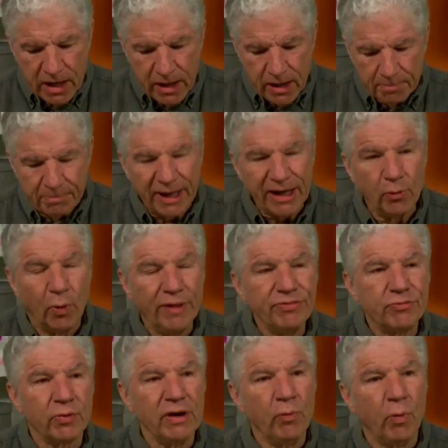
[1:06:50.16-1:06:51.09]
Beta
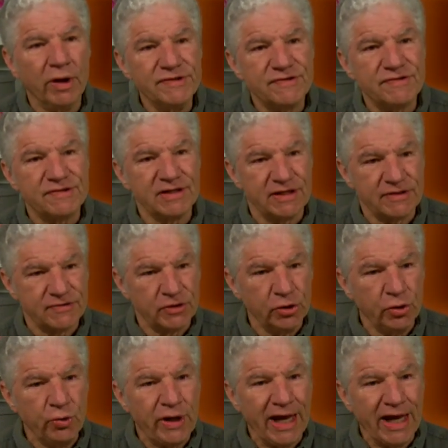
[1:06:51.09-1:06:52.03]
1316
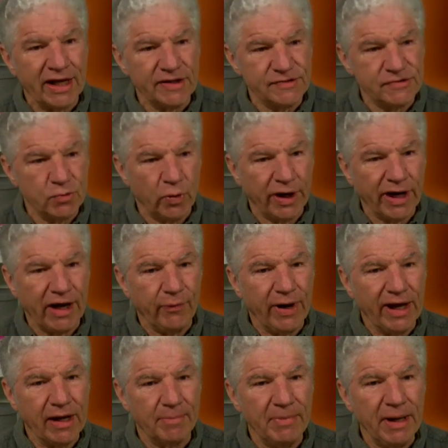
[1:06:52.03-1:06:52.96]
glucan is the one I
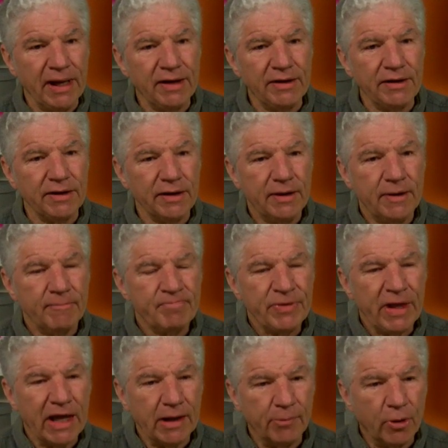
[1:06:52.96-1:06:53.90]
recommend.
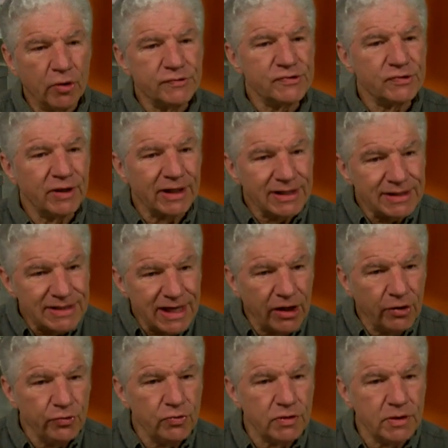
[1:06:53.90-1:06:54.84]
And I'm also going to tell
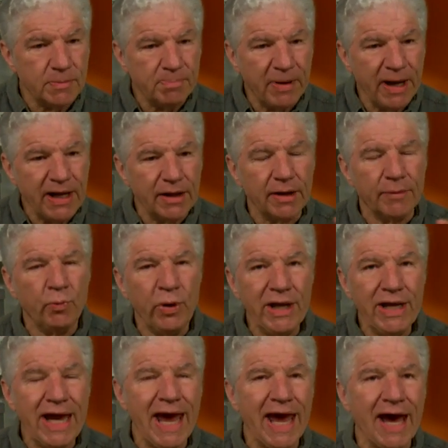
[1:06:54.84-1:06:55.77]
you that beta, we
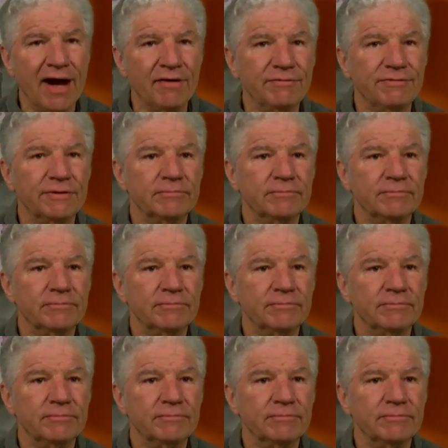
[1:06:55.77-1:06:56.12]
have